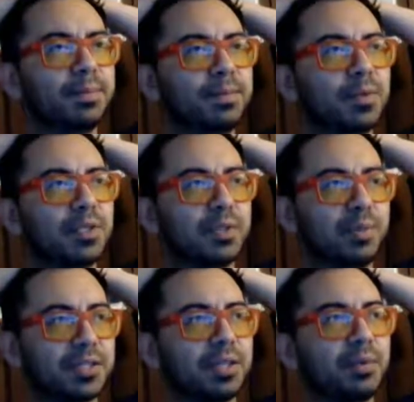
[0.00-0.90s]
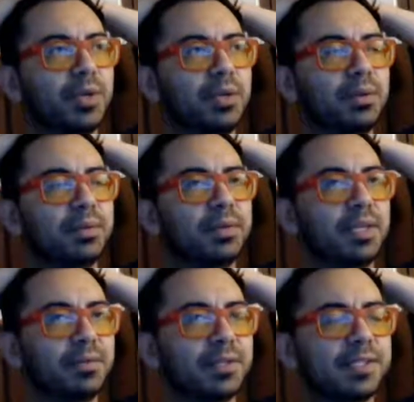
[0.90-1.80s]
especially when you
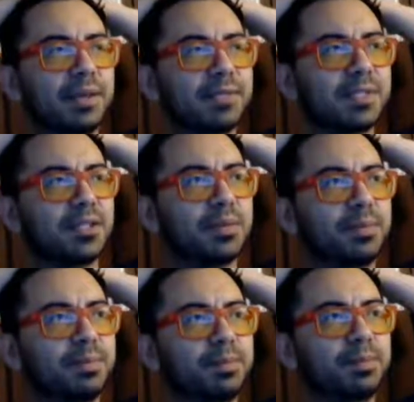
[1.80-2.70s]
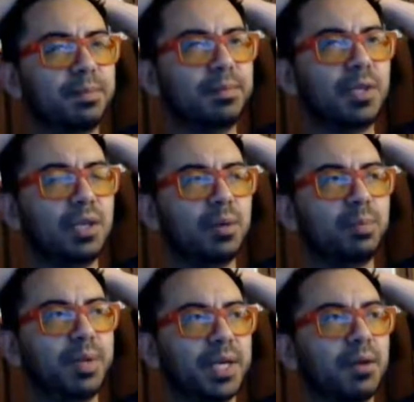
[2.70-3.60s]
give yourself such a, you know,
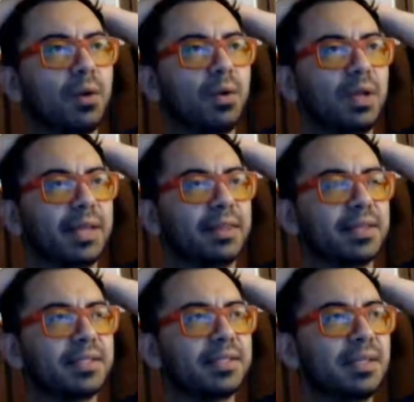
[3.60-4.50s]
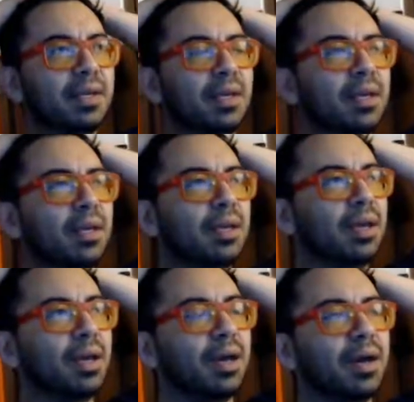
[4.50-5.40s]
big goal like this.
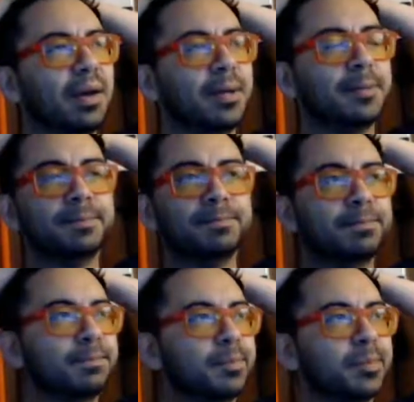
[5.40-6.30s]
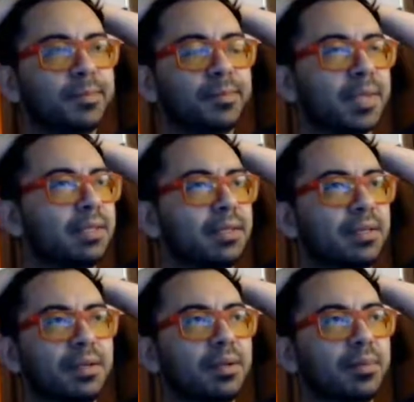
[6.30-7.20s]
But
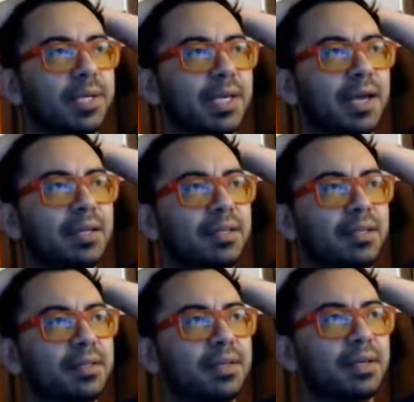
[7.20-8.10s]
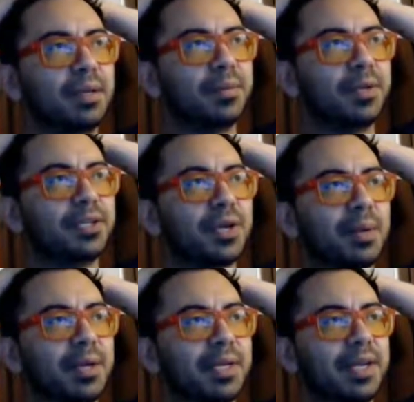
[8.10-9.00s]
yeah, I'm gonna
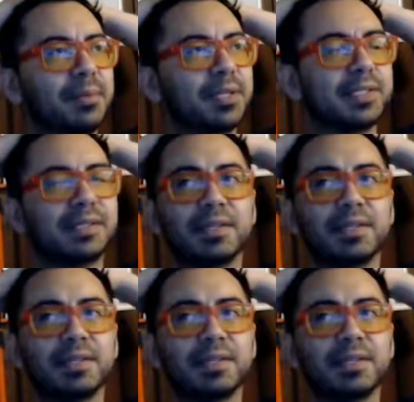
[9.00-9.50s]
try my damnedest,